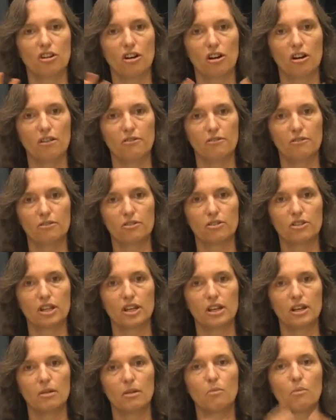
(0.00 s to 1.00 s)
offers
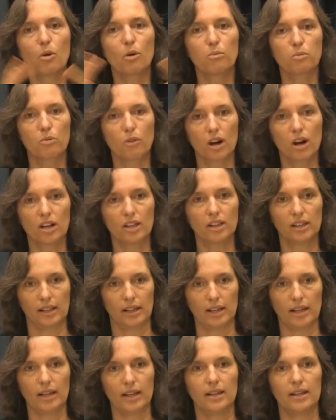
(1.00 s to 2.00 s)
more
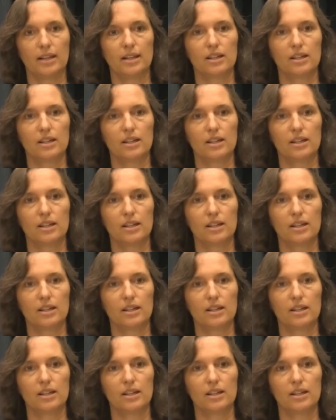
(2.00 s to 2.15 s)
broadly